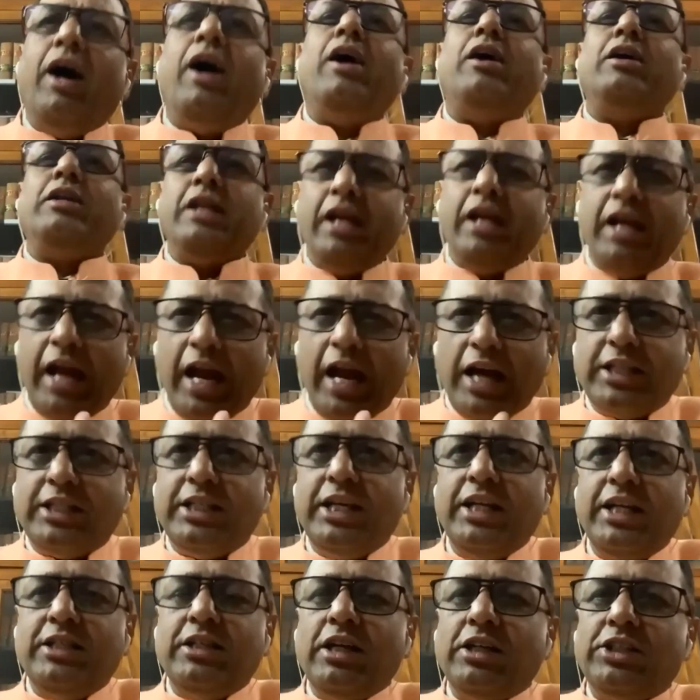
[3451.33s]
or the
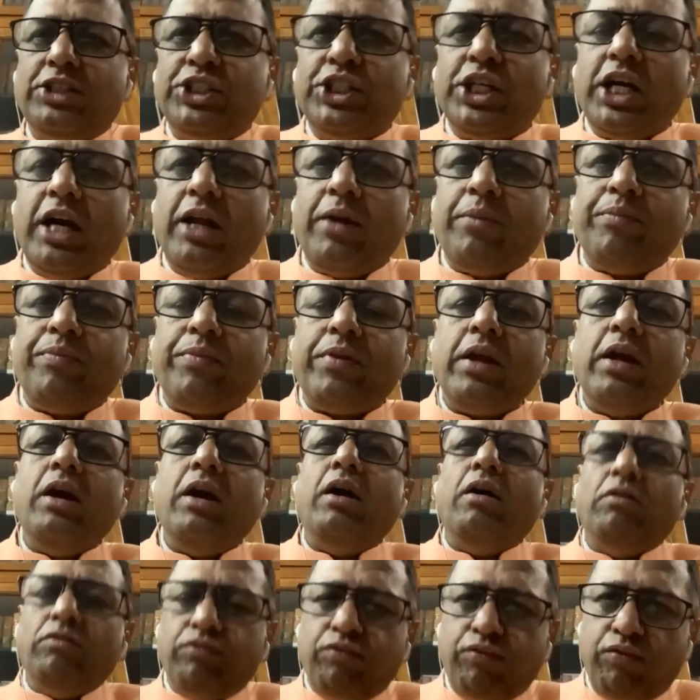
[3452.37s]
exceed that share.
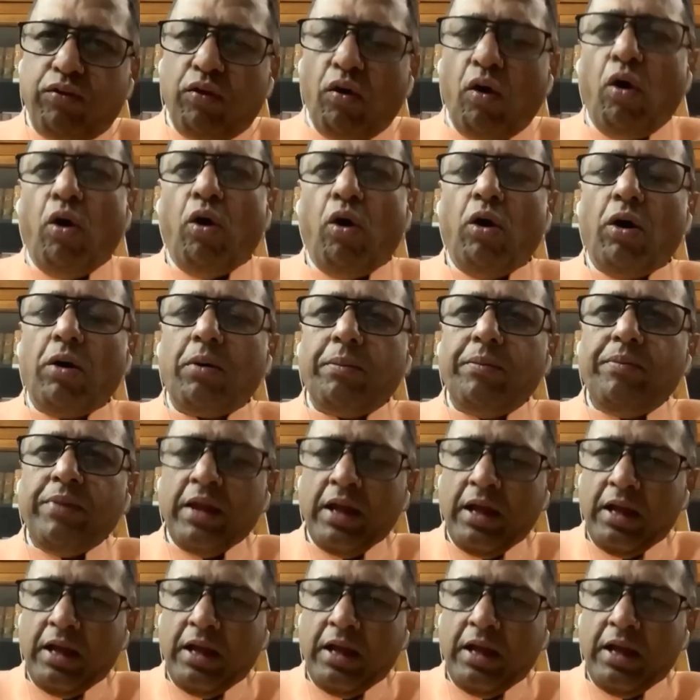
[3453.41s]
Four,